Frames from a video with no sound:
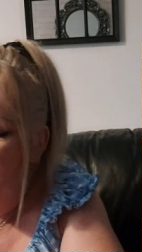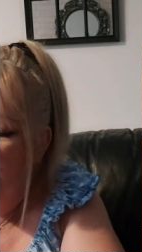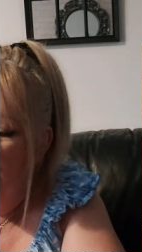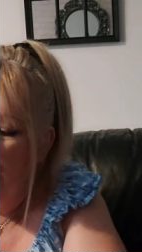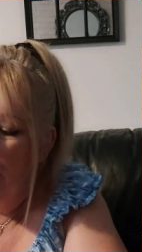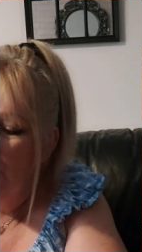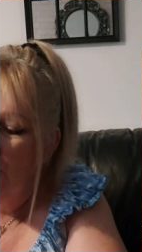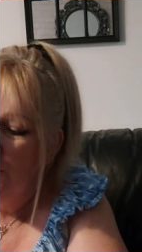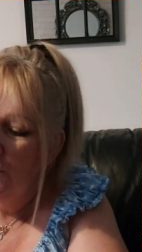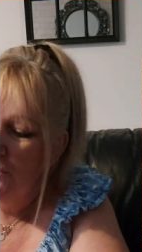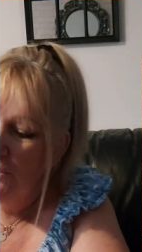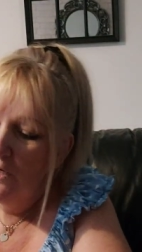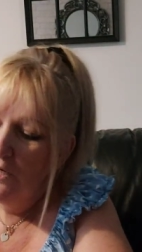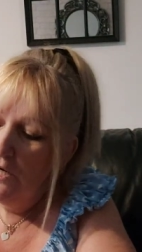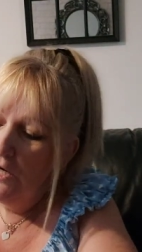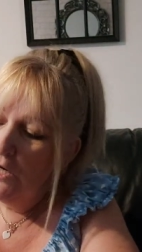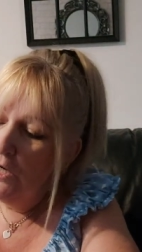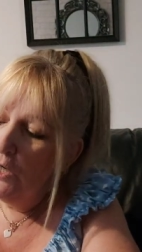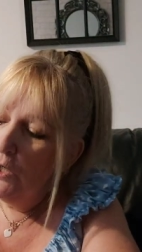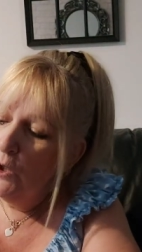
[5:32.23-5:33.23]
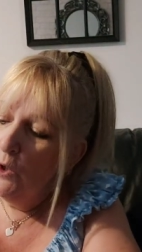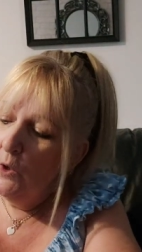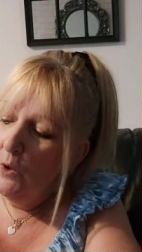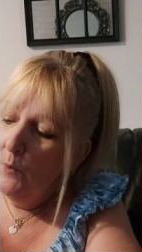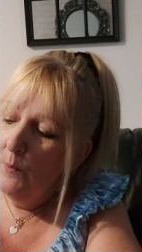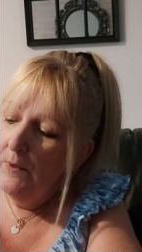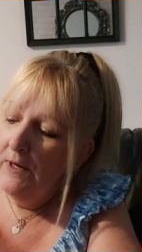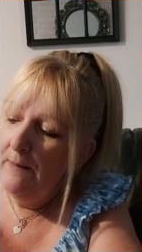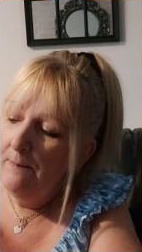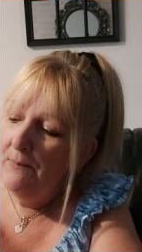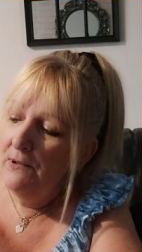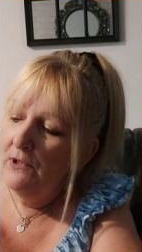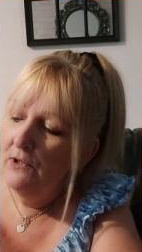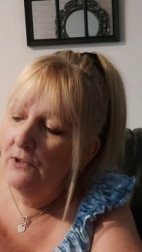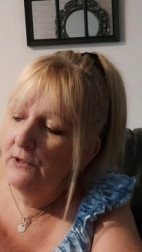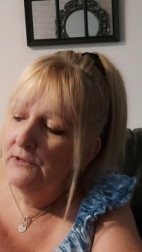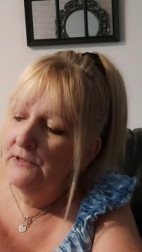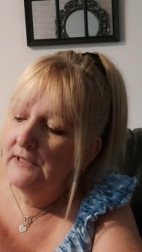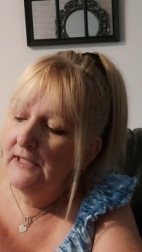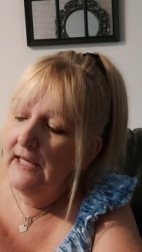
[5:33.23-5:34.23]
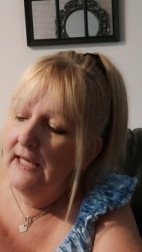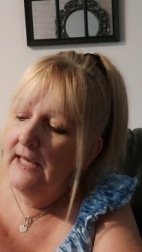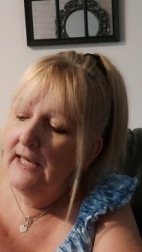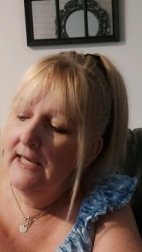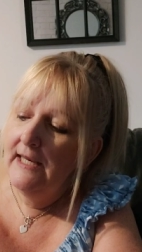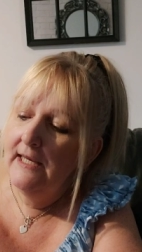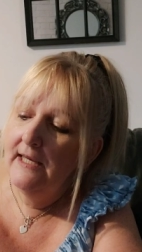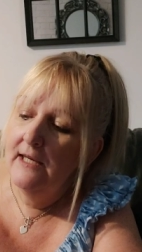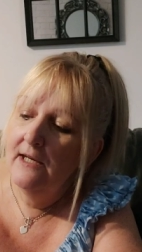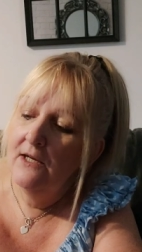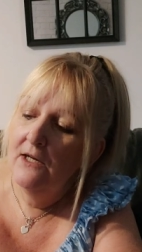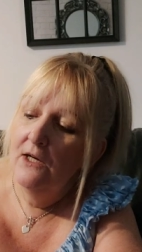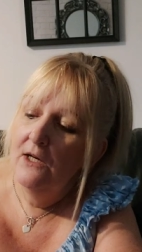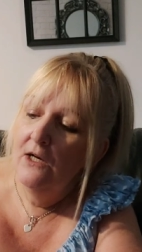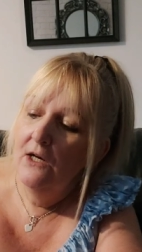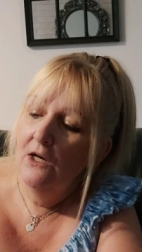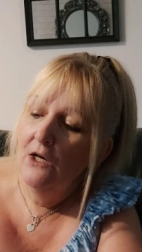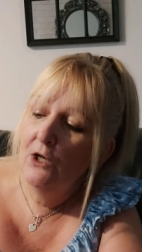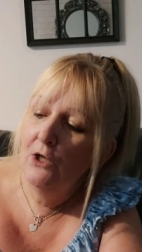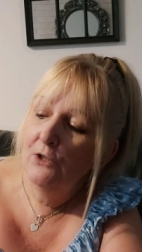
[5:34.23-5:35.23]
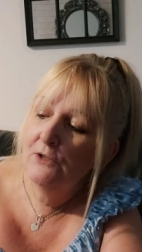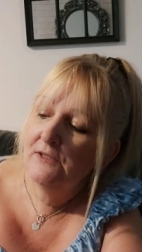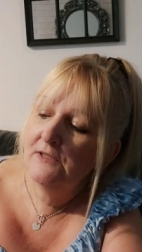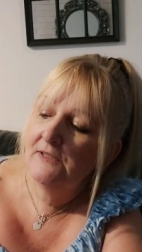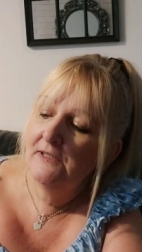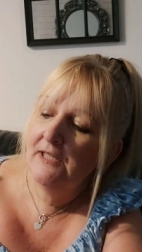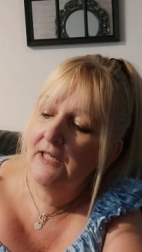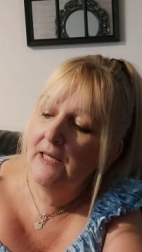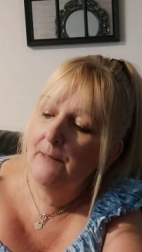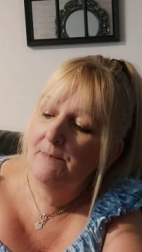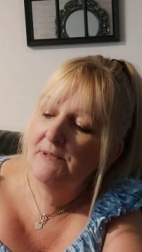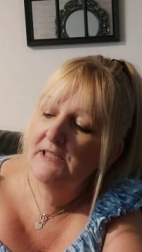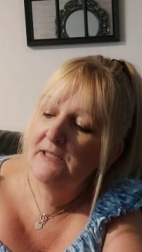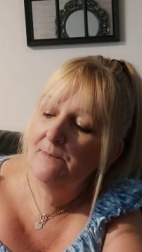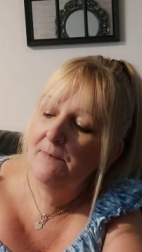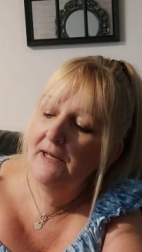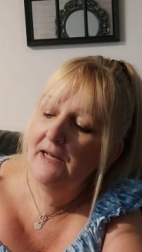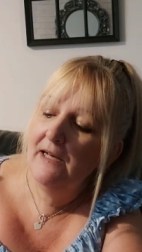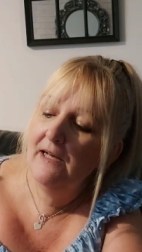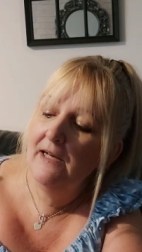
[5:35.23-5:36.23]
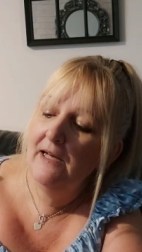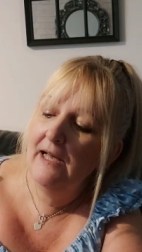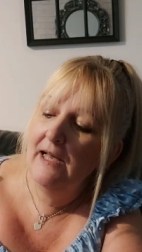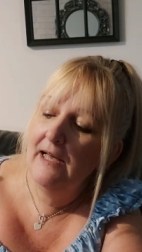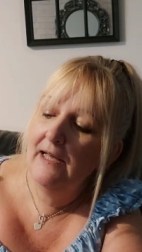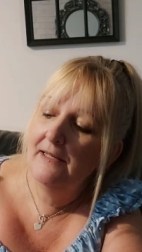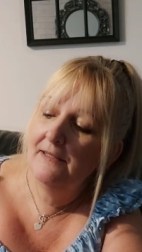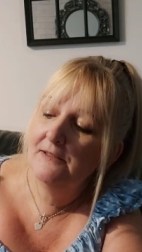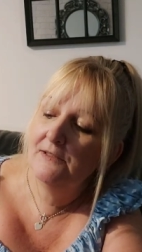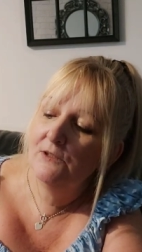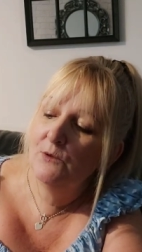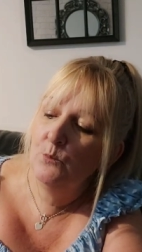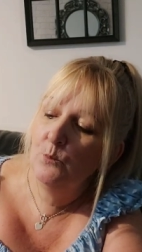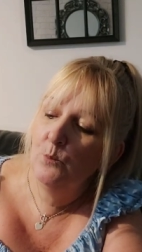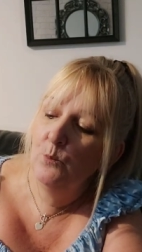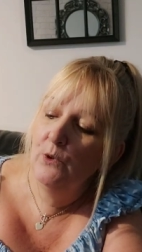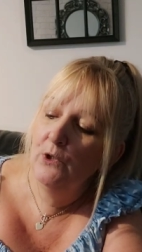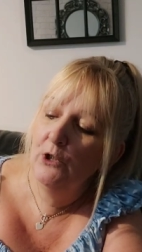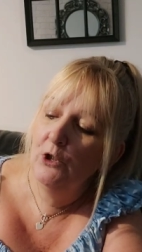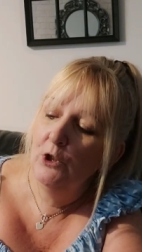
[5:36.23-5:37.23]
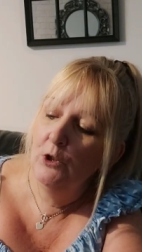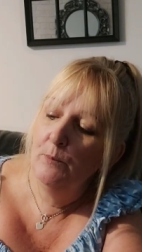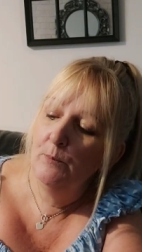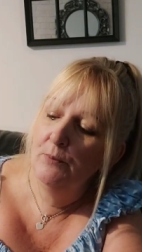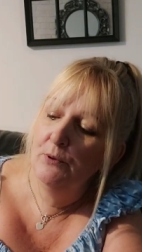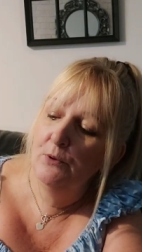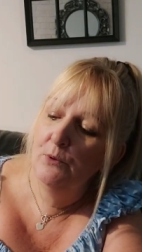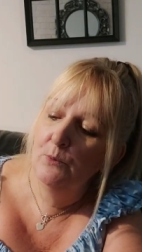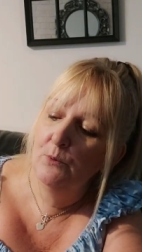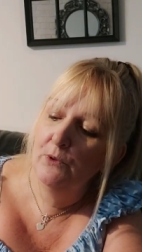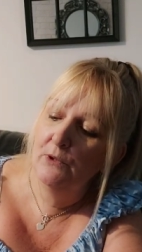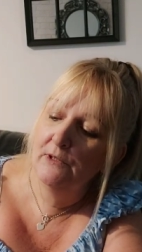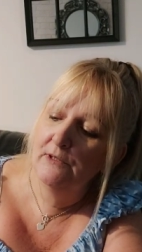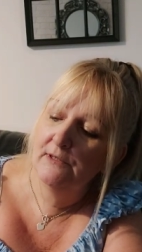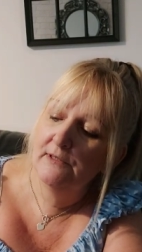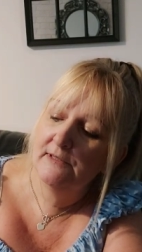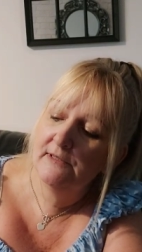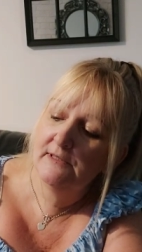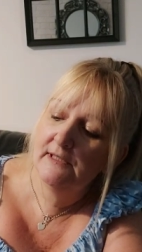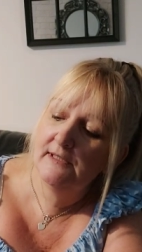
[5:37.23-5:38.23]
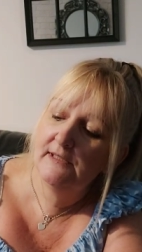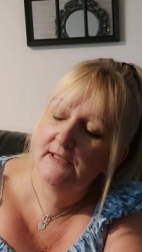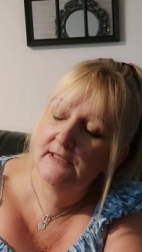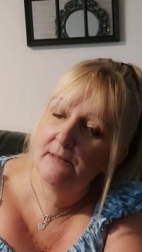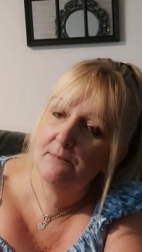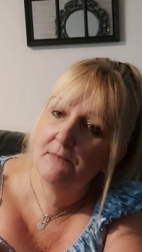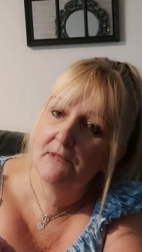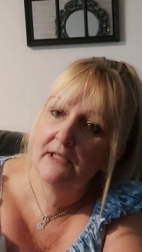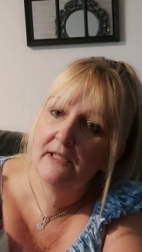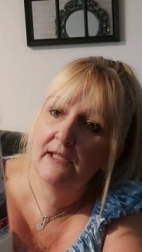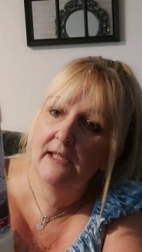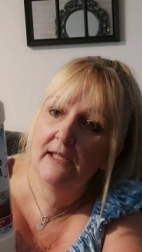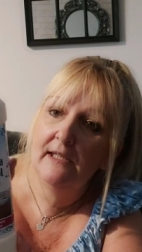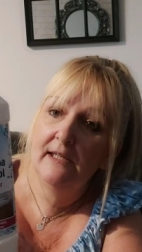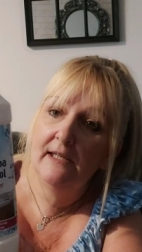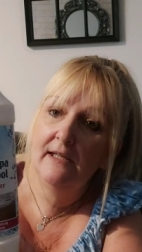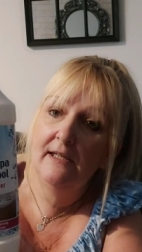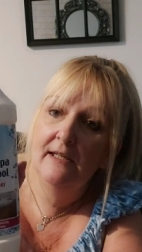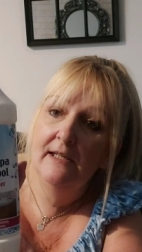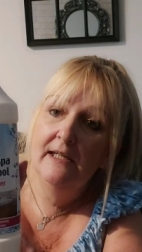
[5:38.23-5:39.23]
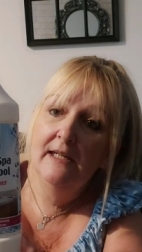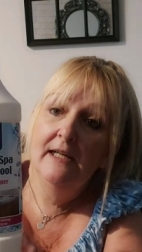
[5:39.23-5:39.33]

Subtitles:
first, we bought a hot tub spa and whirlpool system cleaner.